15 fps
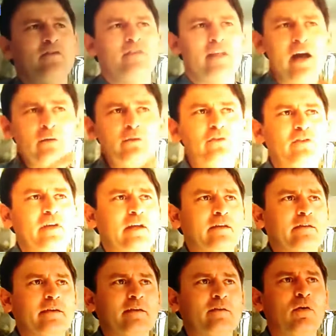have now the
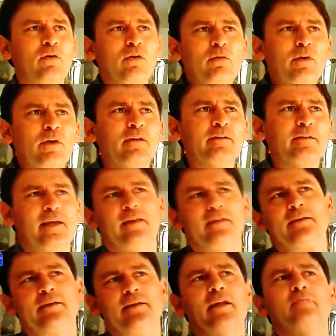chance that the whole world can
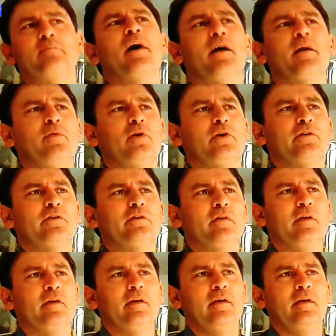get my birds.
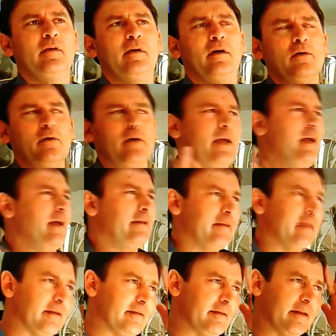Okay, and